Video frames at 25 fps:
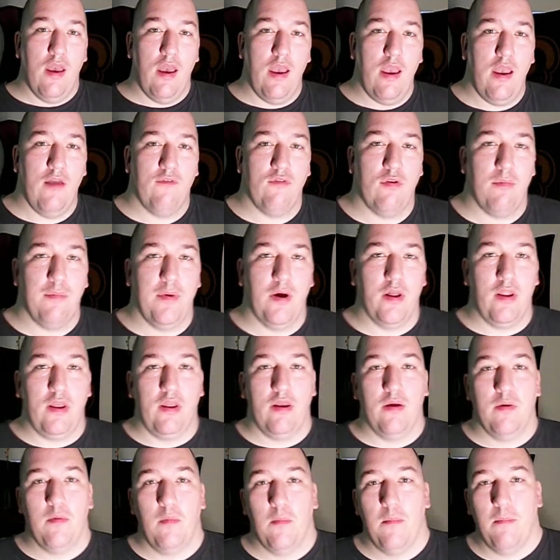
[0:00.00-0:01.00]
Hey
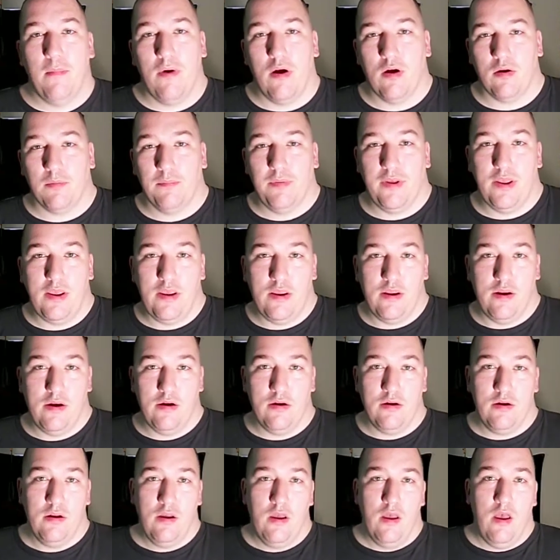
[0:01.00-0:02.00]
everybody, Mark B
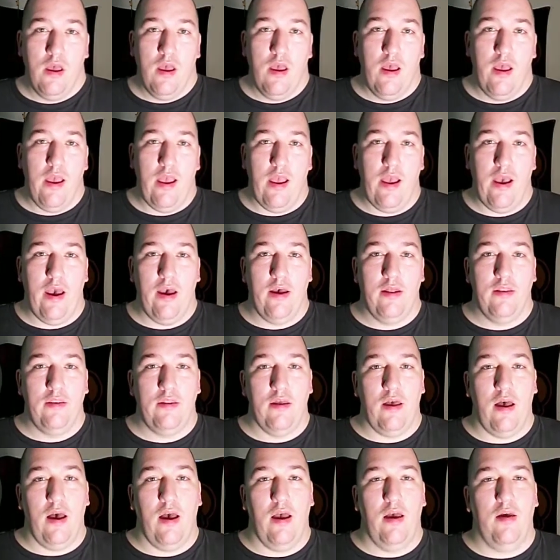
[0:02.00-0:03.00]
here, and
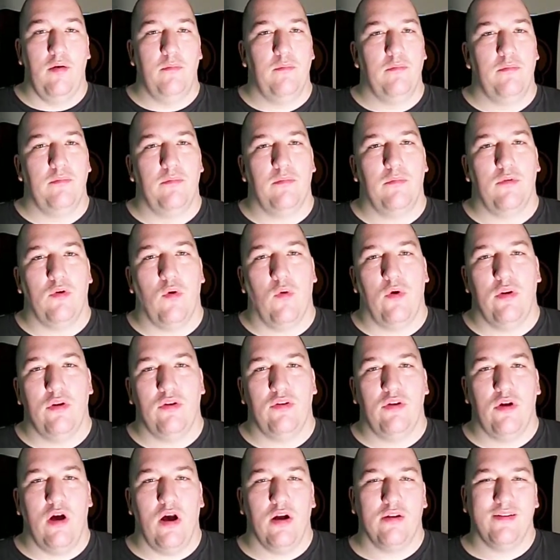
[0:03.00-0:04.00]
I'm going
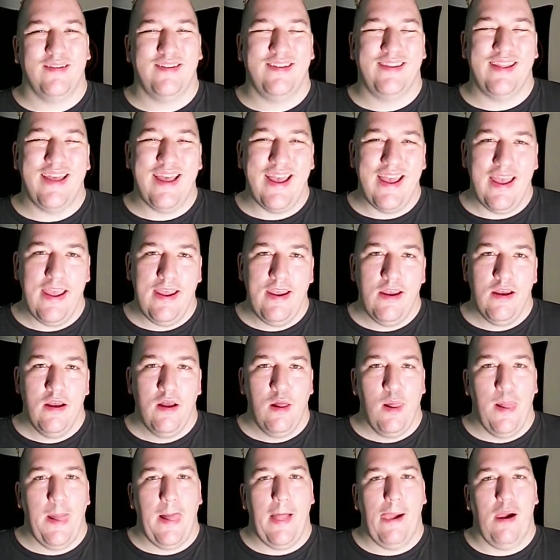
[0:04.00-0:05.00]
to talk today
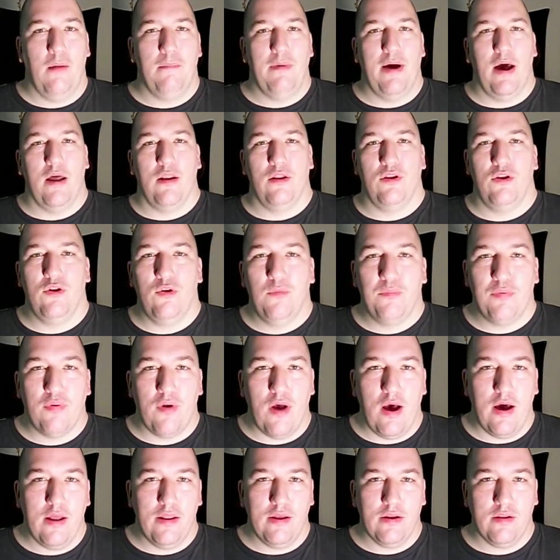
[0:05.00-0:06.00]
about a new
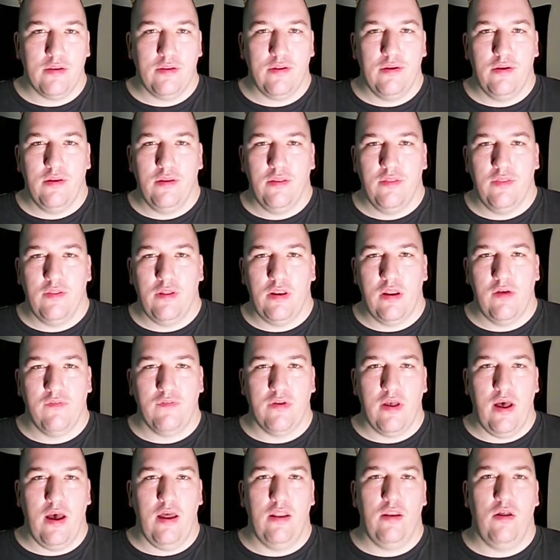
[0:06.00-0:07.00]
product that I've
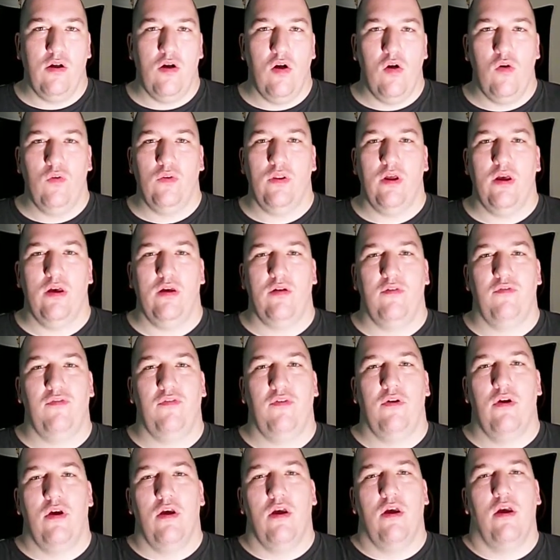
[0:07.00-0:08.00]
gotten a hold of,
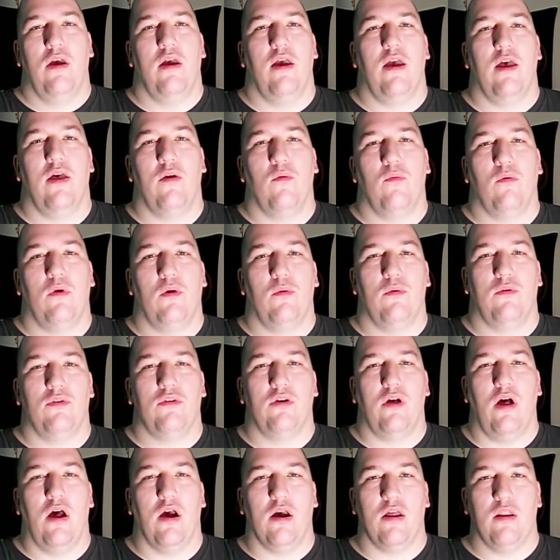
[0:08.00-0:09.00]
and what we're
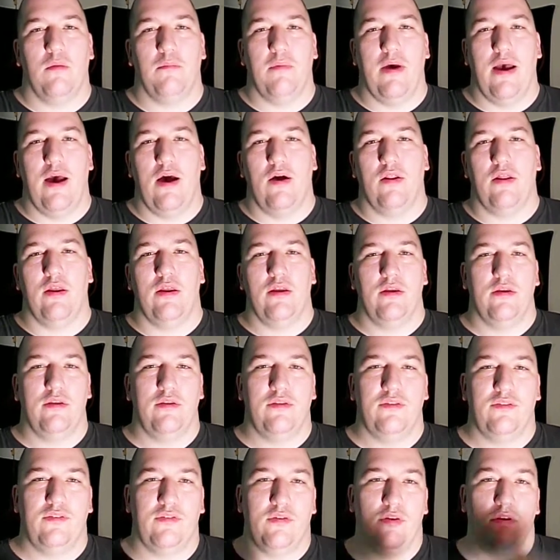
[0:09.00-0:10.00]
talking about
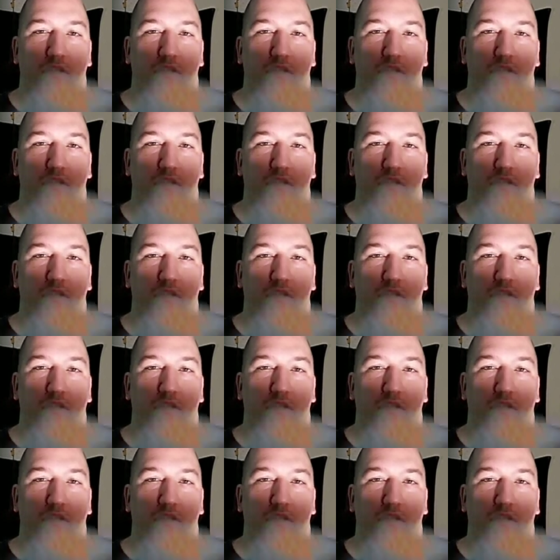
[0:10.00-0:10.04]
is